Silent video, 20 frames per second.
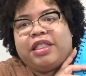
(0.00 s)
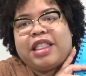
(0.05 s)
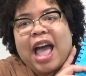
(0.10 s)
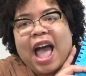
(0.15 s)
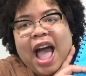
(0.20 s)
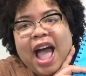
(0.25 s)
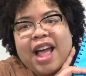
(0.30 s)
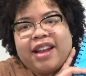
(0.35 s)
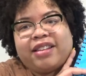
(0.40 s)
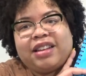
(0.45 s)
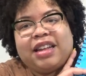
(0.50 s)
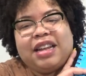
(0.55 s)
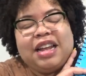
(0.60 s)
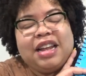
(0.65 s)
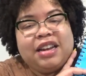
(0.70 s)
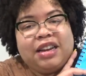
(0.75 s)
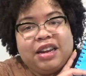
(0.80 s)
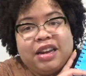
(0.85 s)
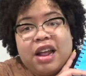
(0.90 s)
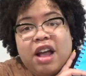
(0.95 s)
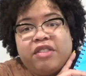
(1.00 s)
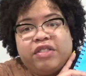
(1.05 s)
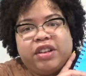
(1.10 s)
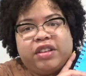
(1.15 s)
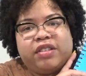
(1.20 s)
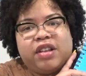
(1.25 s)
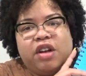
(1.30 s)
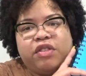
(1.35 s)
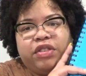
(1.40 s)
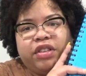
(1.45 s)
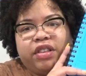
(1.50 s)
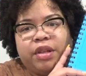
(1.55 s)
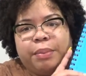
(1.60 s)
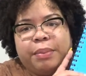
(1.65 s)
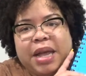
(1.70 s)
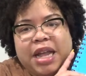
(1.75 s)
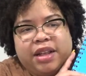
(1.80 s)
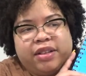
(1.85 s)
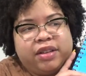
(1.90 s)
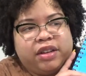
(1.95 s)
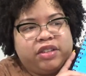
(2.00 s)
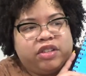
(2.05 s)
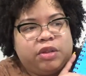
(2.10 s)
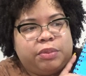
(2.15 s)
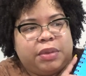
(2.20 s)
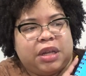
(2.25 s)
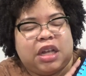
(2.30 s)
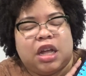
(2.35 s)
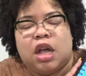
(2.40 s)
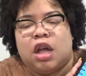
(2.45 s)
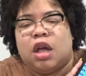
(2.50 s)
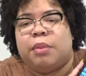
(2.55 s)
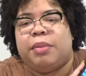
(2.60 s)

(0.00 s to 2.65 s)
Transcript: That in and of itself is amazing to me